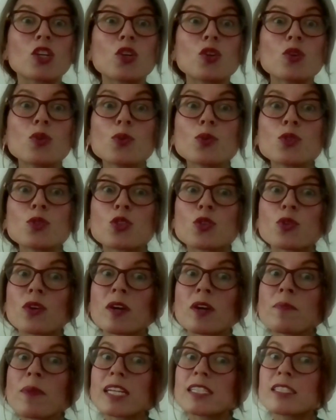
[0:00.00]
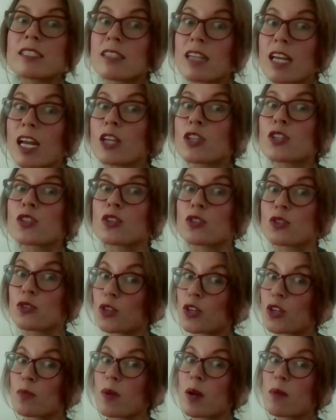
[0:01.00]
Use your imagination. Do
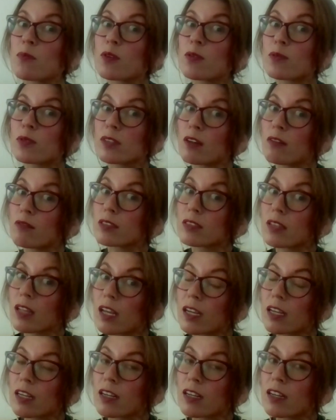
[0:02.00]
you remember what that was like?